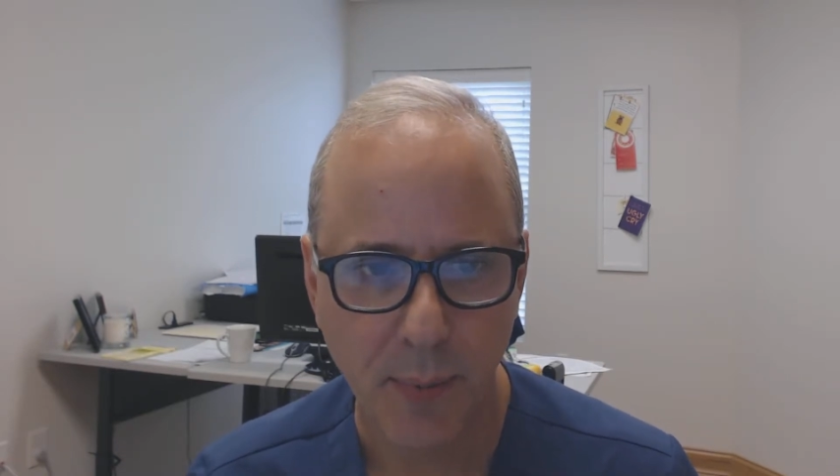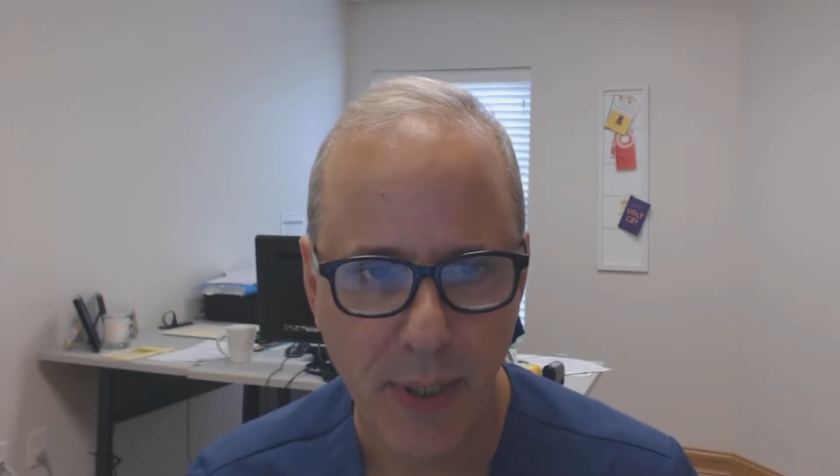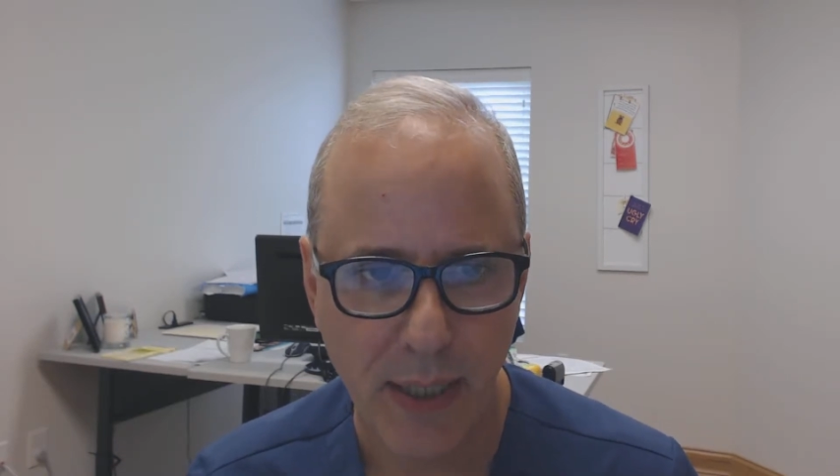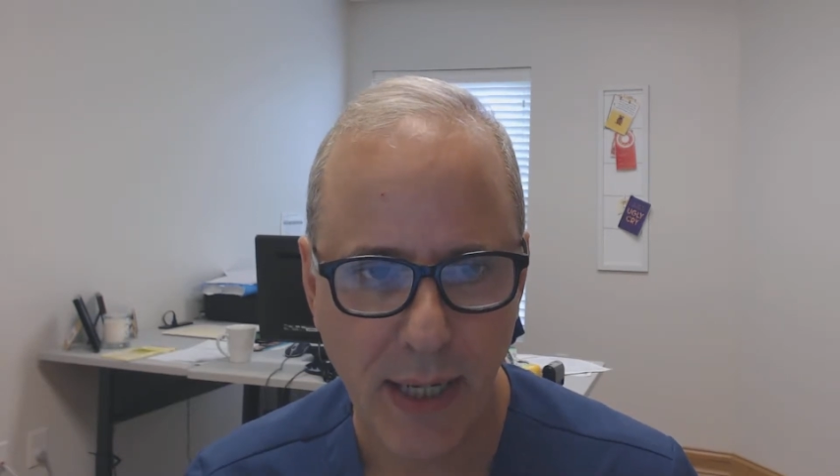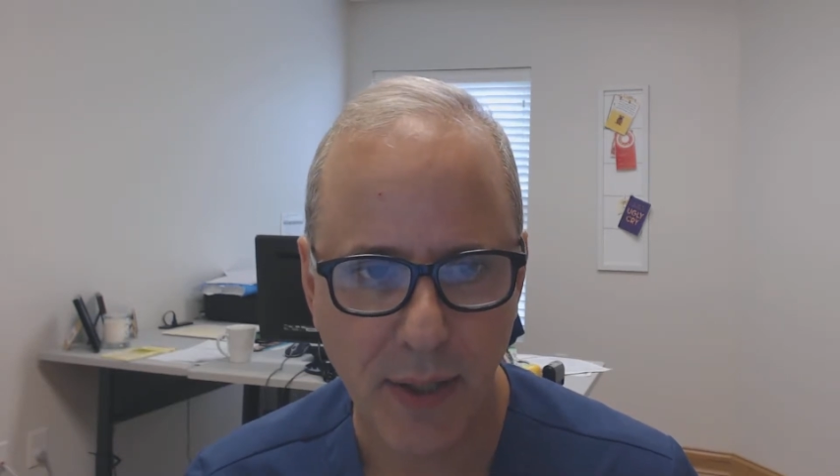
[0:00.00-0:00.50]

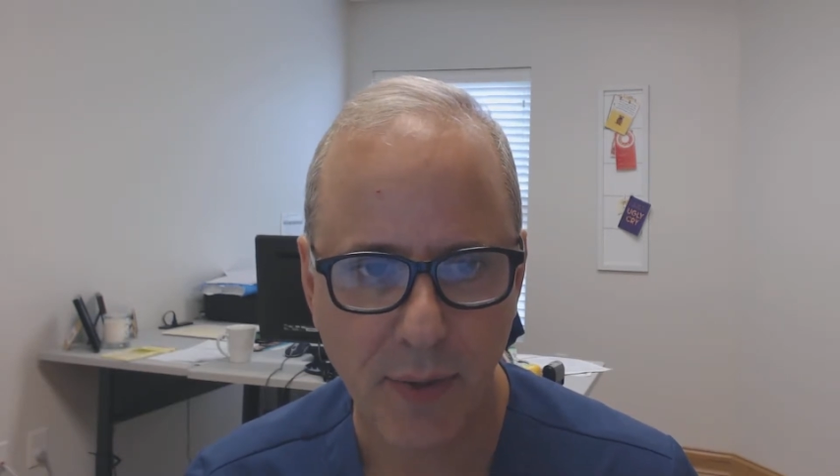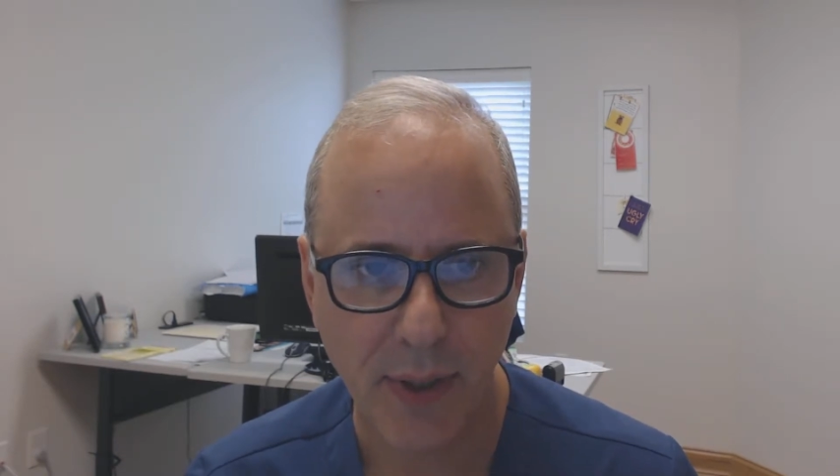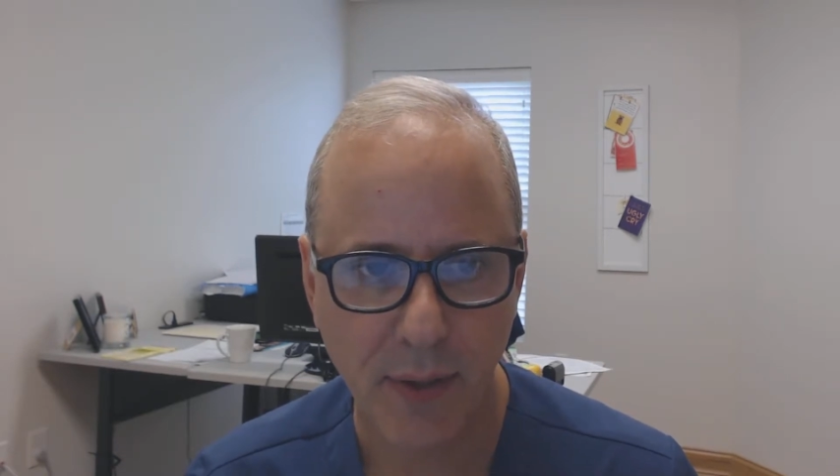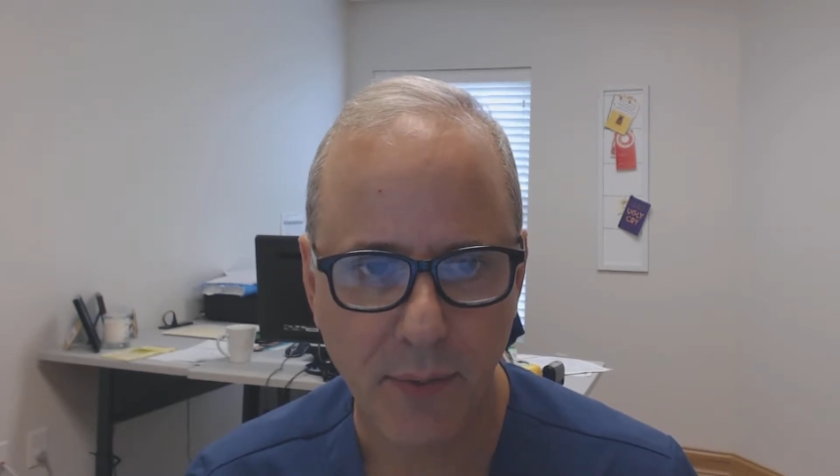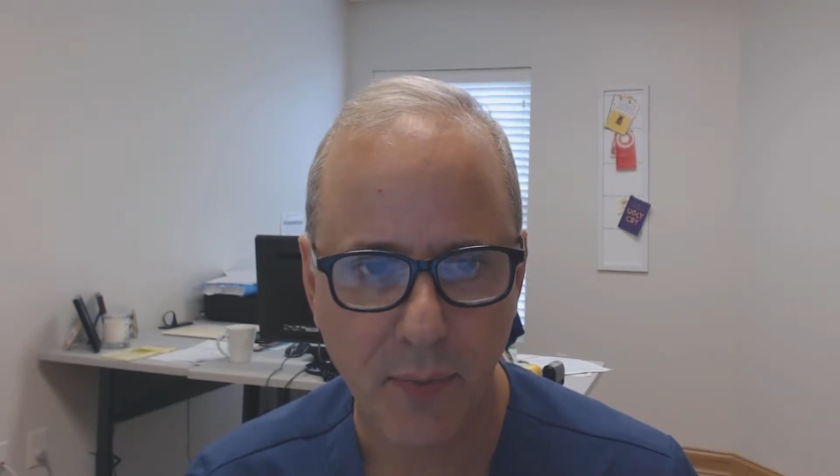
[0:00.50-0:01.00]

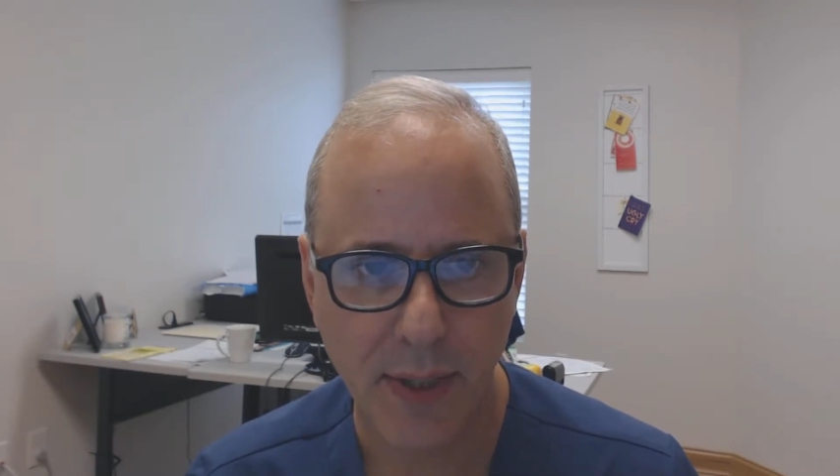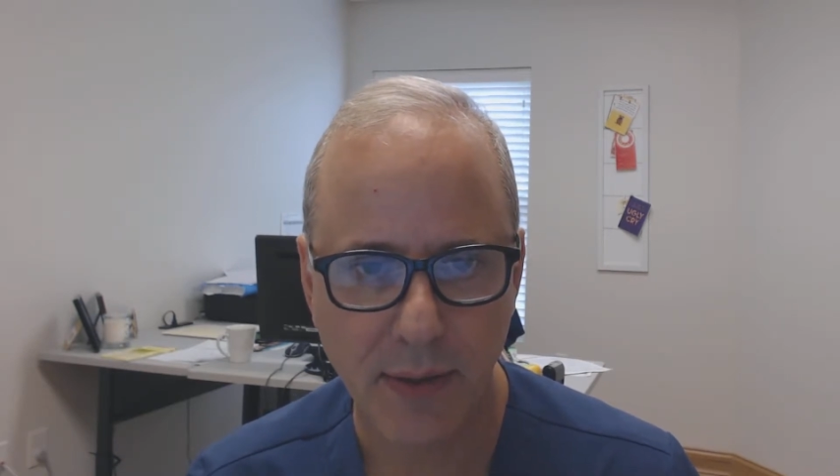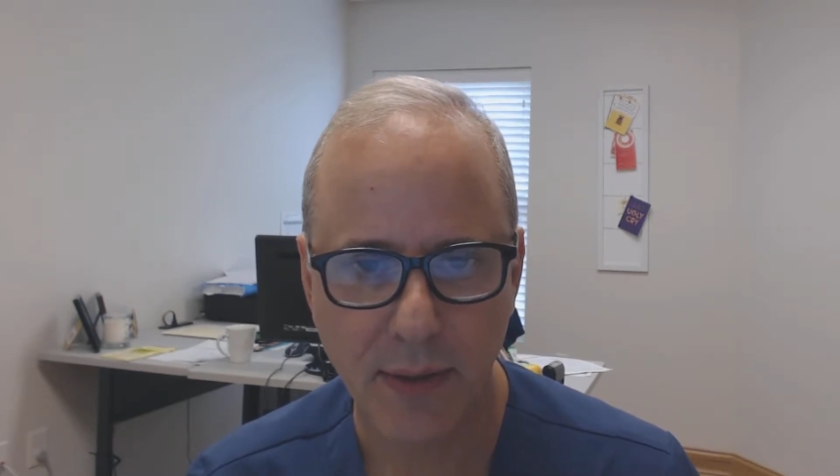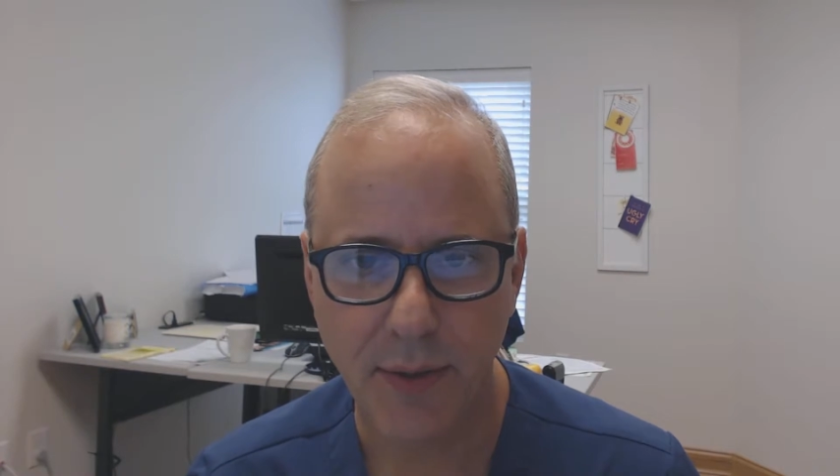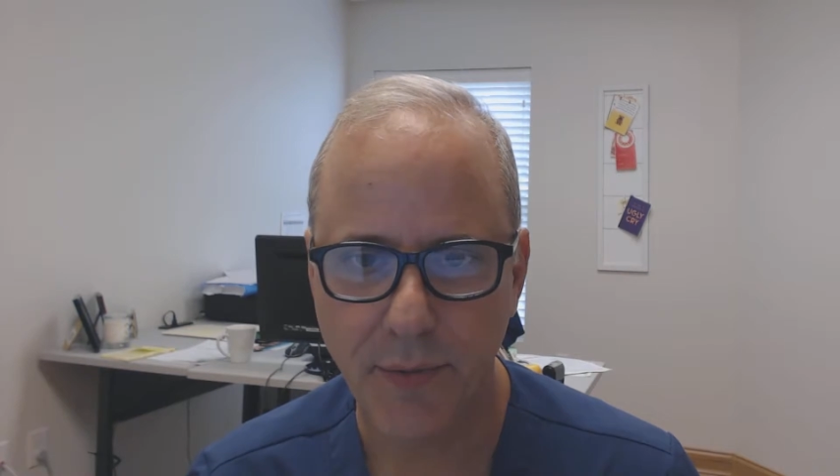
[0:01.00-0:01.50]
pediatric
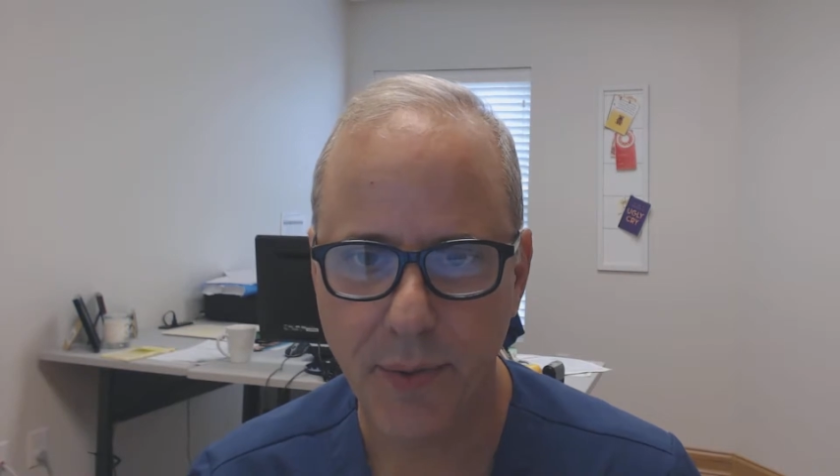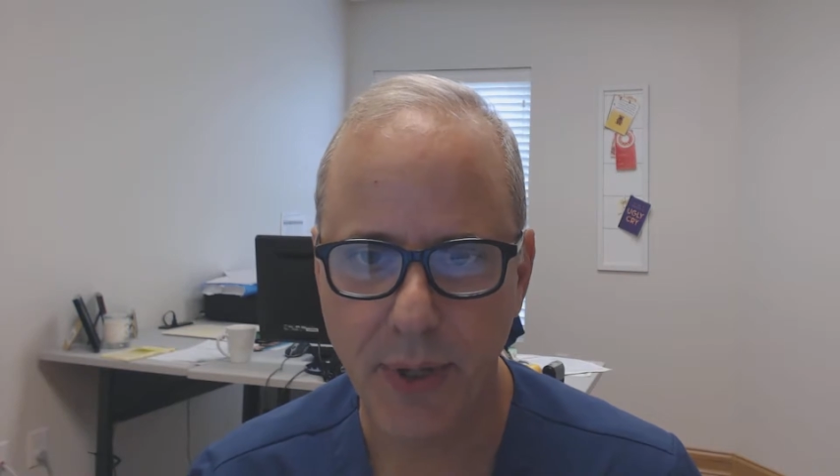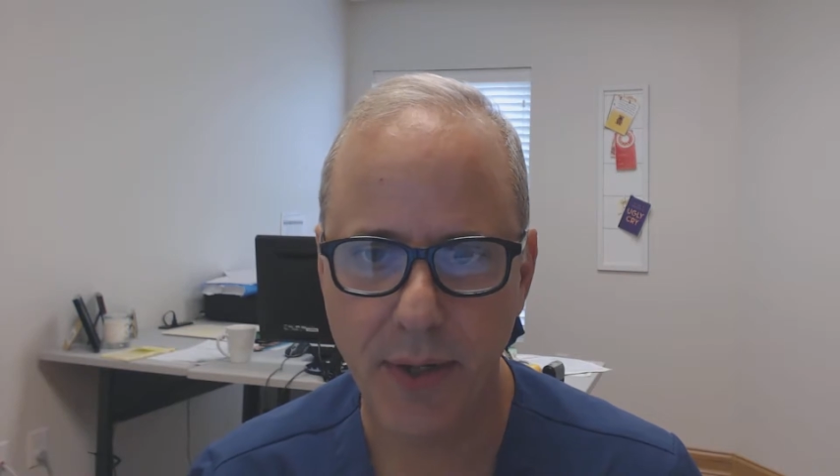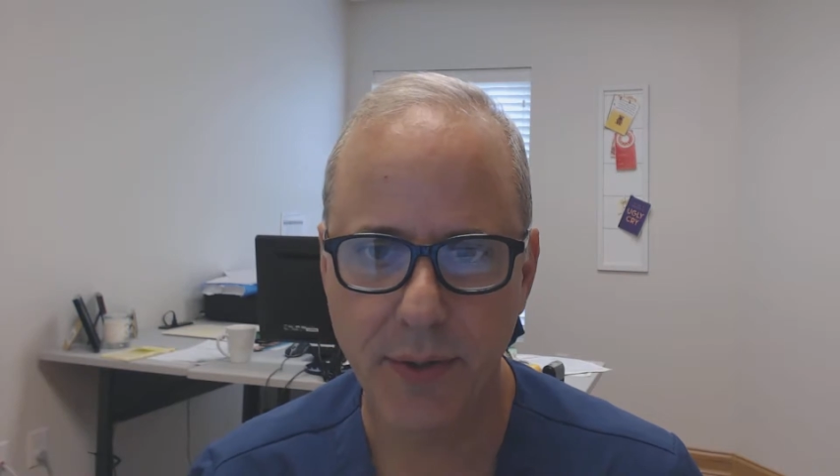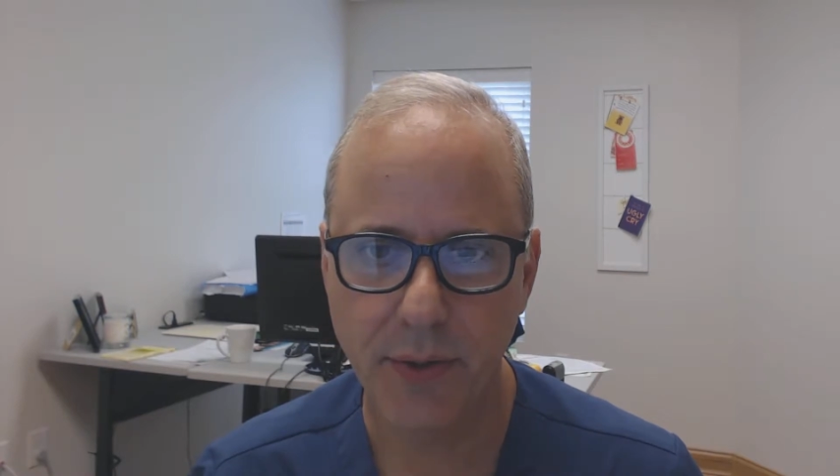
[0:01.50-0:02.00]
residency for
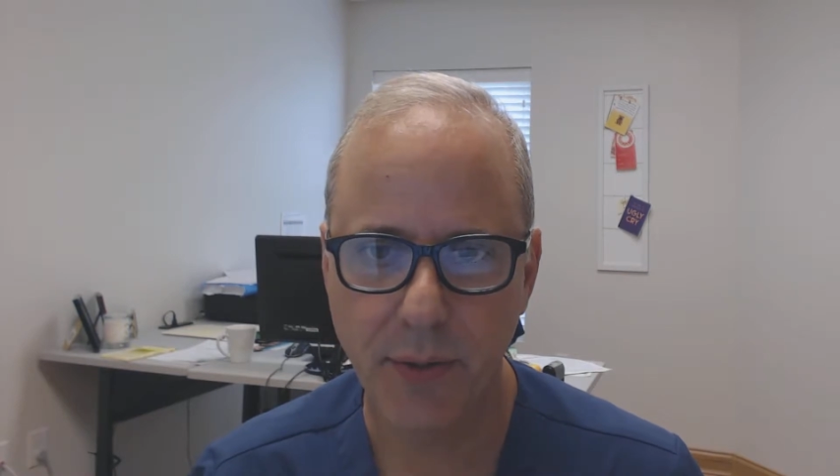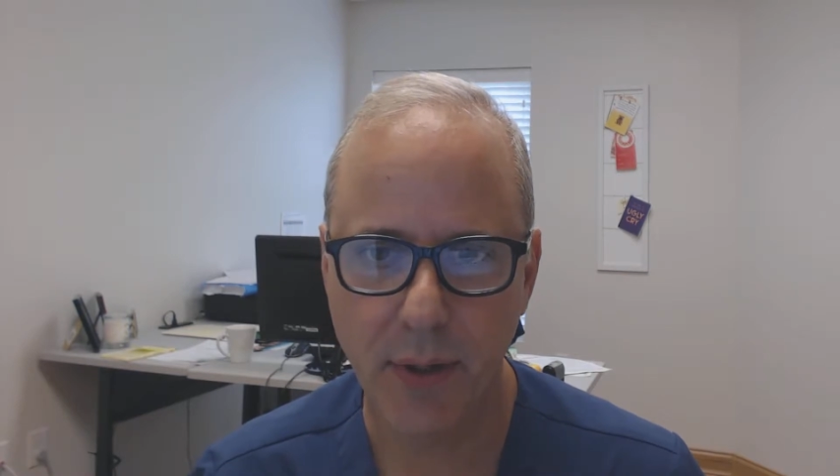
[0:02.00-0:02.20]
3 years,